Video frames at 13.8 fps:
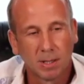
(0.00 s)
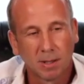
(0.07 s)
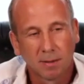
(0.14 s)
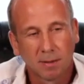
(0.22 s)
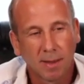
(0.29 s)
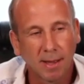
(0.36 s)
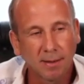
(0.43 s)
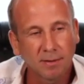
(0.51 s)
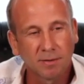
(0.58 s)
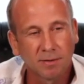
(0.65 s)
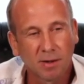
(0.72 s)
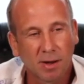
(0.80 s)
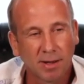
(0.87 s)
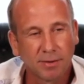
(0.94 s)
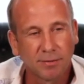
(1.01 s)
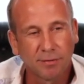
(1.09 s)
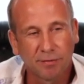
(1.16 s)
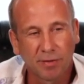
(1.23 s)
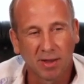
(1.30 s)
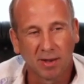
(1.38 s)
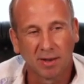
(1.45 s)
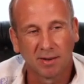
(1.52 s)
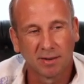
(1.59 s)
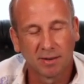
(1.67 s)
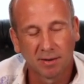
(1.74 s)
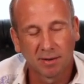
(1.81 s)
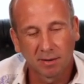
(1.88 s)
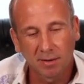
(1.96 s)
That desire to fit,
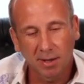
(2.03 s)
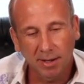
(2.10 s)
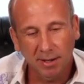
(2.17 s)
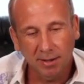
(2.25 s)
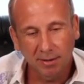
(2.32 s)
like,